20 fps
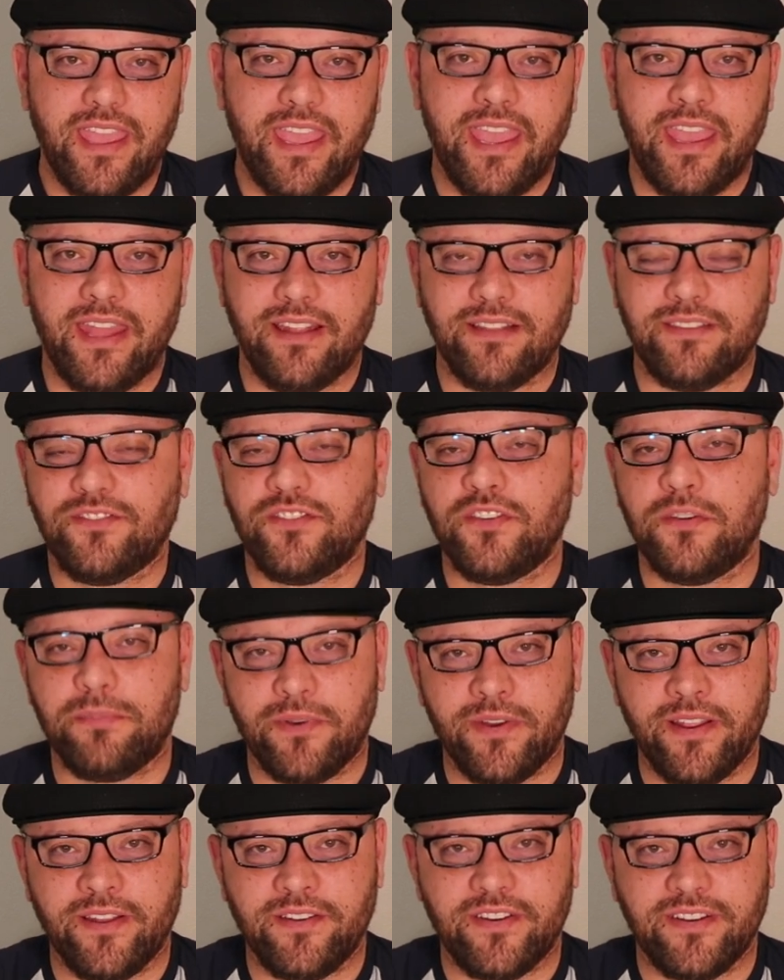and it's
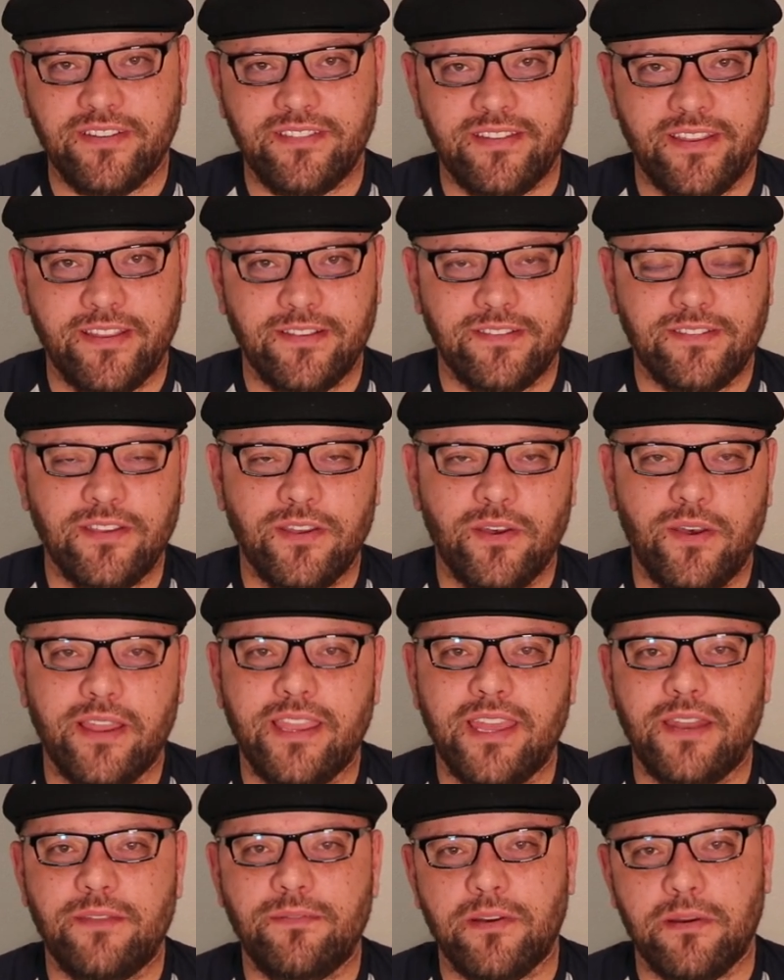super interesting so
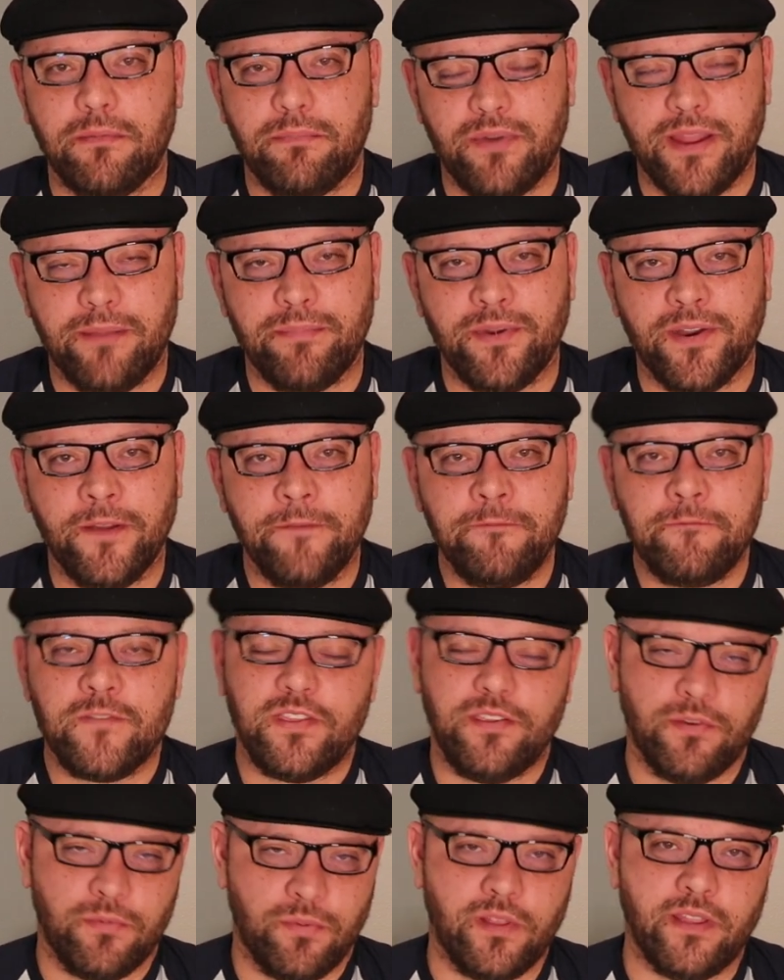again if you're a prepper
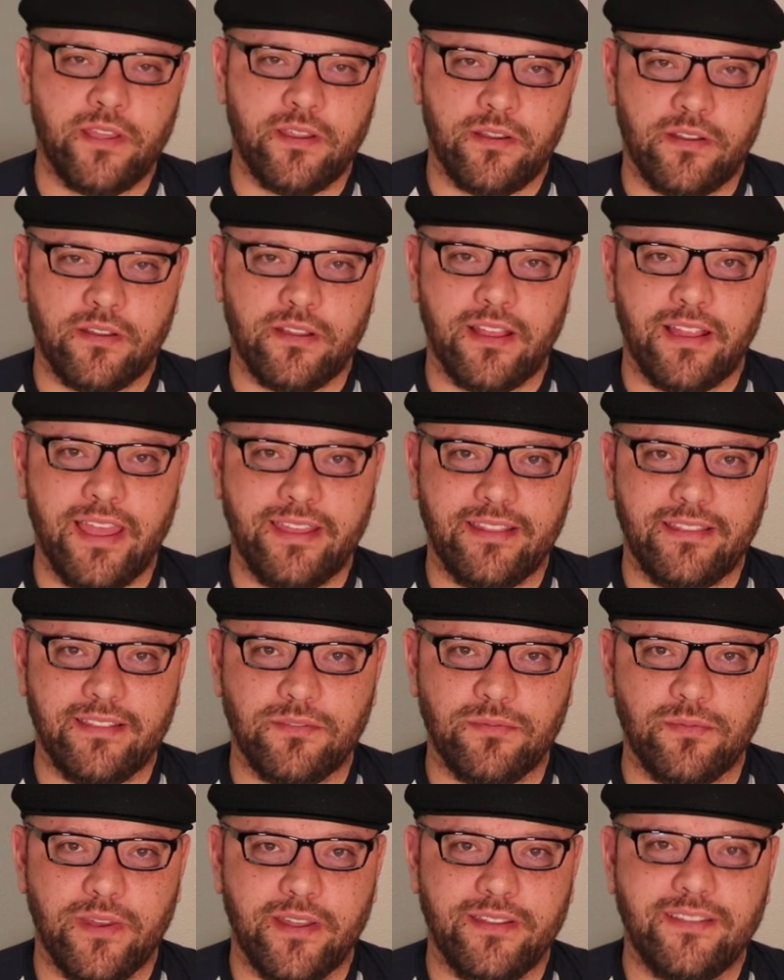you're really going to like
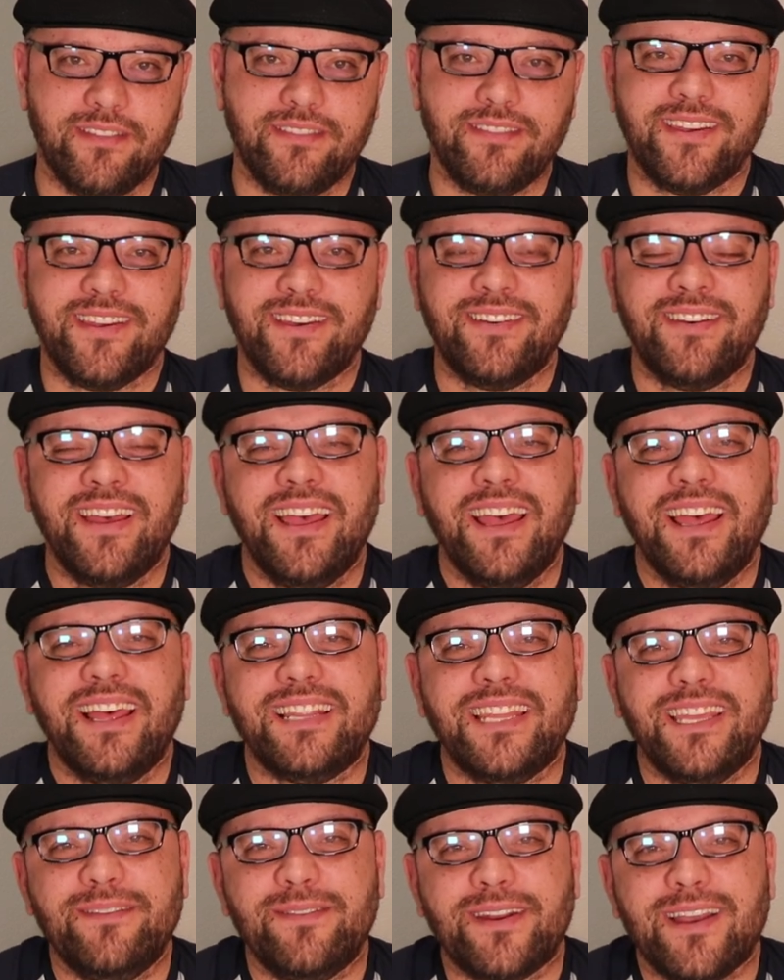this one so
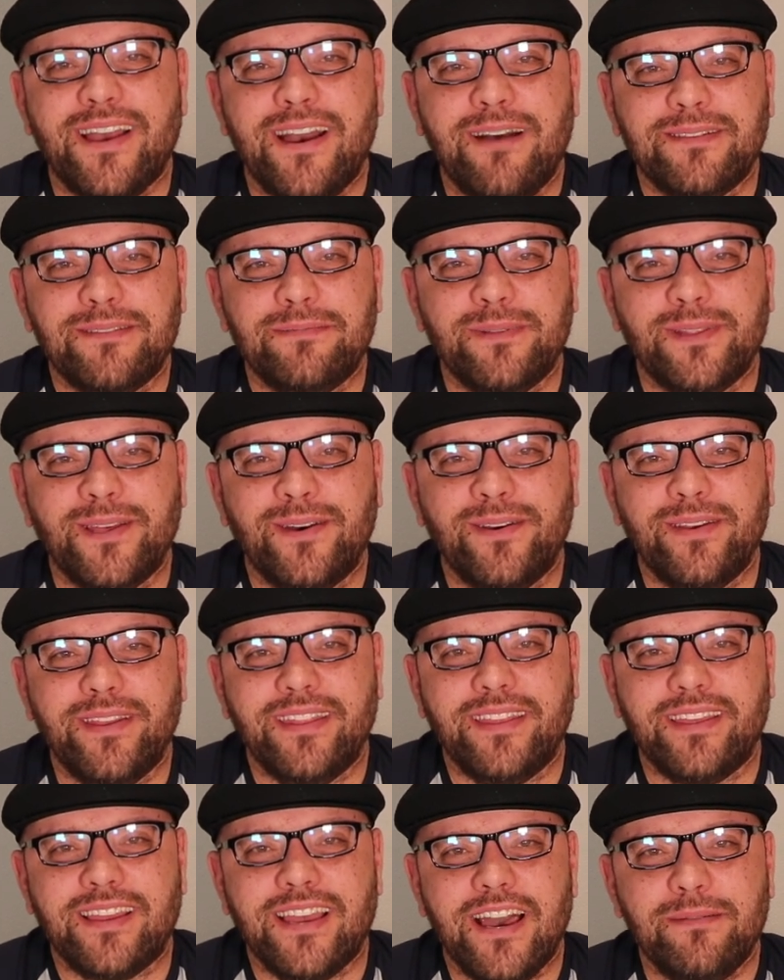leave your comments below
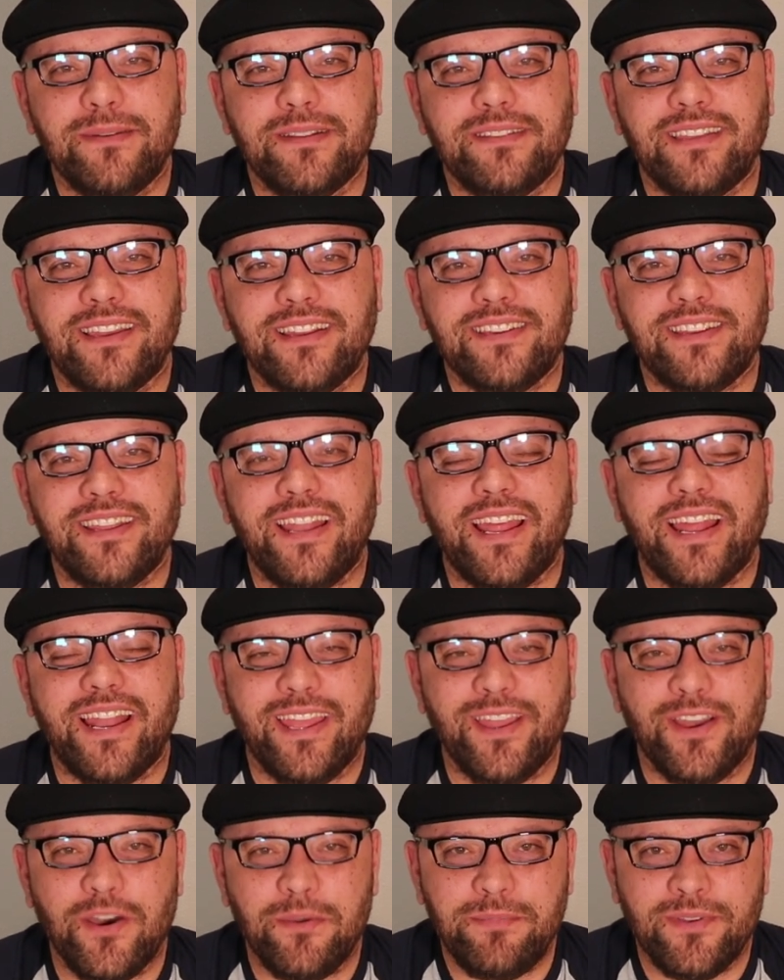in the comment section and
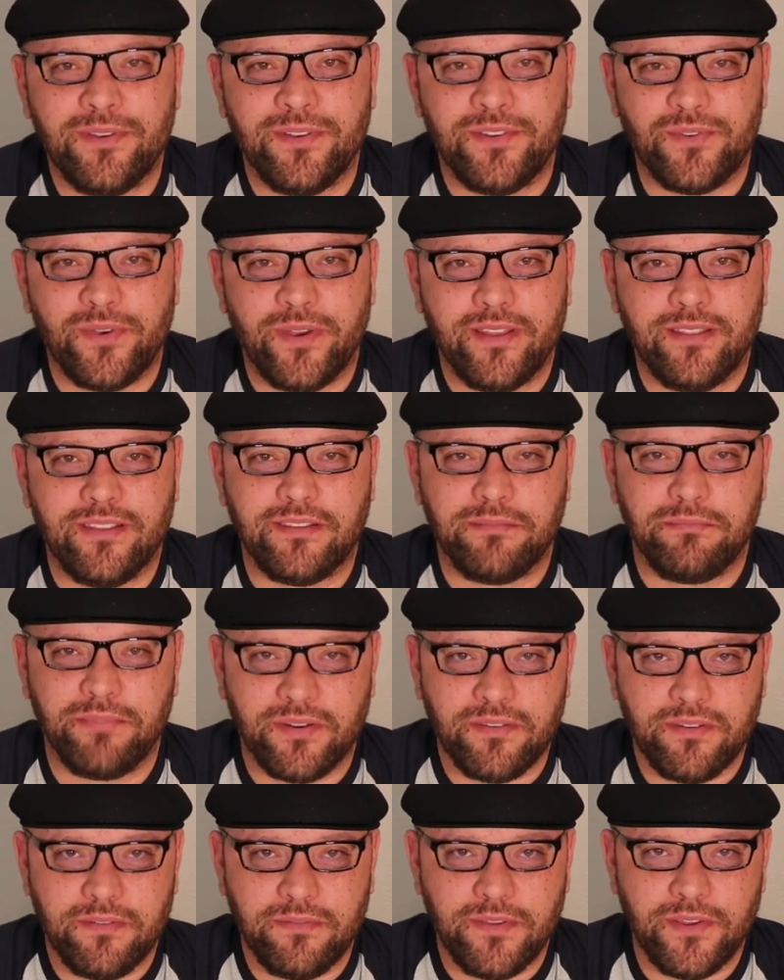i hope you enjoyed this
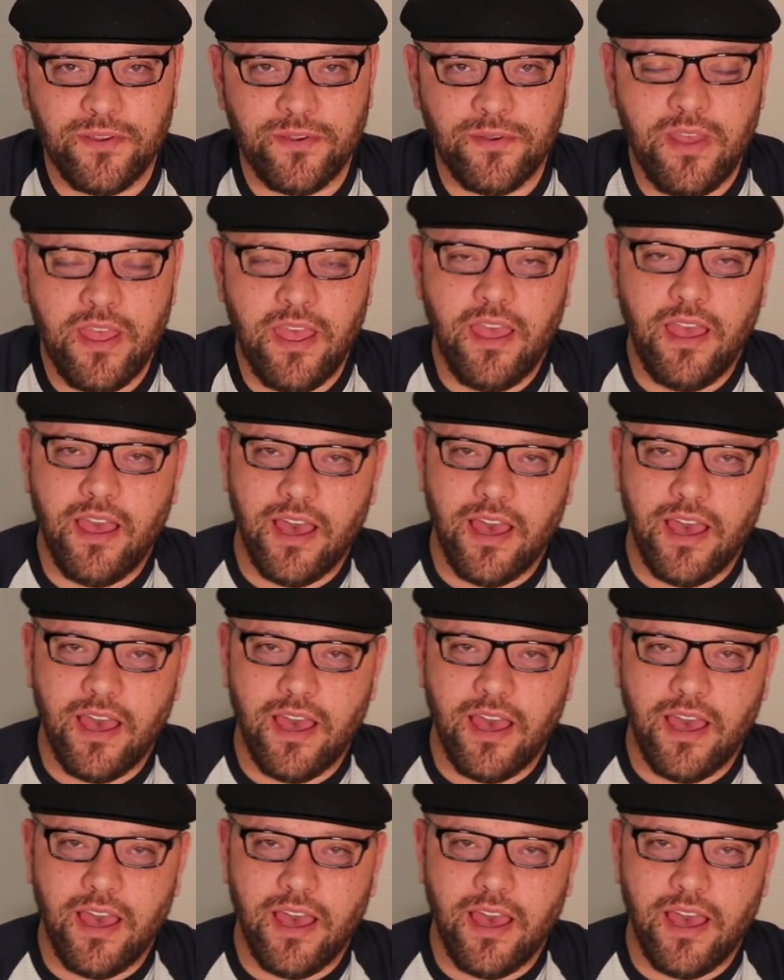book review